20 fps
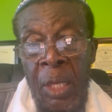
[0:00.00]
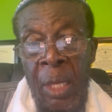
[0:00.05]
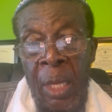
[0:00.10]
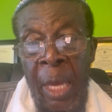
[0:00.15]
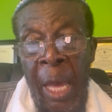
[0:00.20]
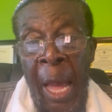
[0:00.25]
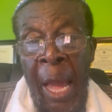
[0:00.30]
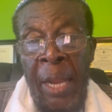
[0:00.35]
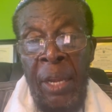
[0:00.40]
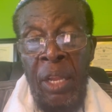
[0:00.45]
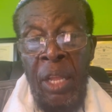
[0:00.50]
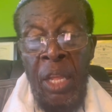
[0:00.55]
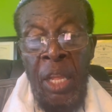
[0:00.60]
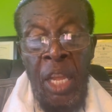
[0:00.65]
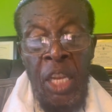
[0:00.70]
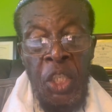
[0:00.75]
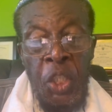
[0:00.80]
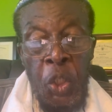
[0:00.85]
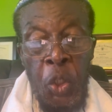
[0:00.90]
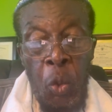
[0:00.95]
And
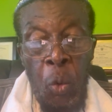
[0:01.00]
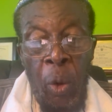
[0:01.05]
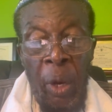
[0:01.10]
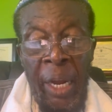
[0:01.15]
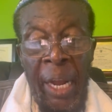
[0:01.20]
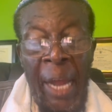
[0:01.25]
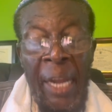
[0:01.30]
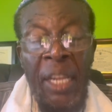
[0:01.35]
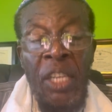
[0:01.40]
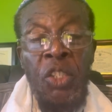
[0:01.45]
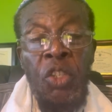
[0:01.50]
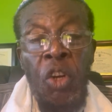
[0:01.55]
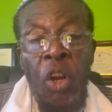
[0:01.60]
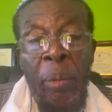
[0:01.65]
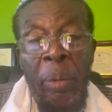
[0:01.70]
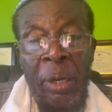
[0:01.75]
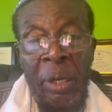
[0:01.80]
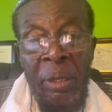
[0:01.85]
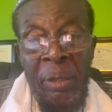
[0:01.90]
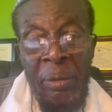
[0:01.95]
Yeshua got in
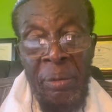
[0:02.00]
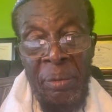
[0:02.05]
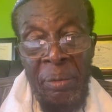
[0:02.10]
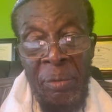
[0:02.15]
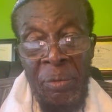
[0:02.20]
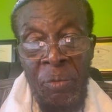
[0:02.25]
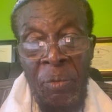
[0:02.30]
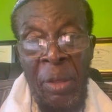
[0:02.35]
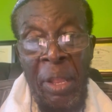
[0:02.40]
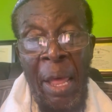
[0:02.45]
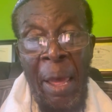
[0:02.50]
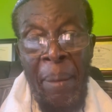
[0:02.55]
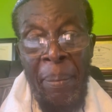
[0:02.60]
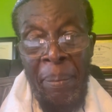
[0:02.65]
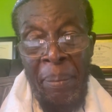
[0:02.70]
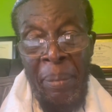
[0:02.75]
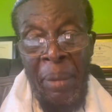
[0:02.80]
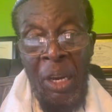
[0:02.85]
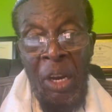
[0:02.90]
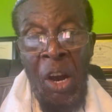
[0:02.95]
trouble with
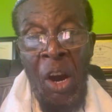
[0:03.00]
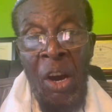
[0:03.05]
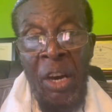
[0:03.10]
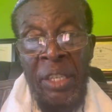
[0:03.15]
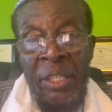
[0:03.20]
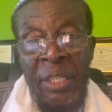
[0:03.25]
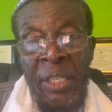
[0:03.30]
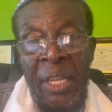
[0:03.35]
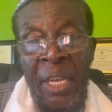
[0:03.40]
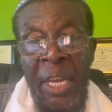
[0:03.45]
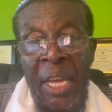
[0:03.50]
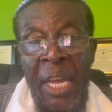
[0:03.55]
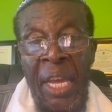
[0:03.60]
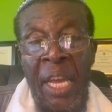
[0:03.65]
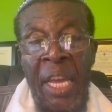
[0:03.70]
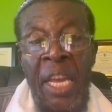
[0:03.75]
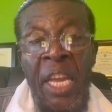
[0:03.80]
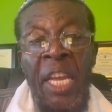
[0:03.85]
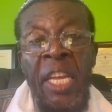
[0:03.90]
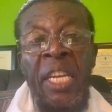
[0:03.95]
them because
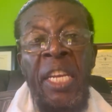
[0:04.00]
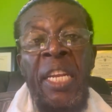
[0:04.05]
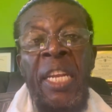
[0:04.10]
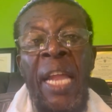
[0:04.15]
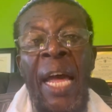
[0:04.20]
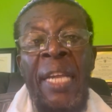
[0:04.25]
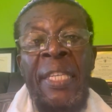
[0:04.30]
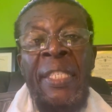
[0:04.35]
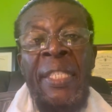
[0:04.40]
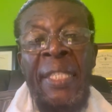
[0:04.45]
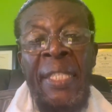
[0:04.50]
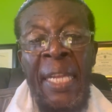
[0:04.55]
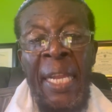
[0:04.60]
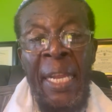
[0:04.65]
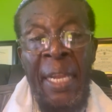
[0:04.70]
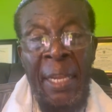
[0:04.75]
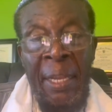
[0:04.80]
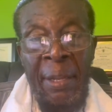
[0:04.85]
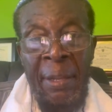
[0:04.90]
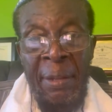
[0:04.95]
he did not
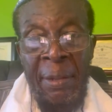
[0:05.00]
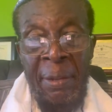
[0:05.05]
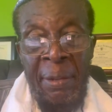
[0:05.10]
see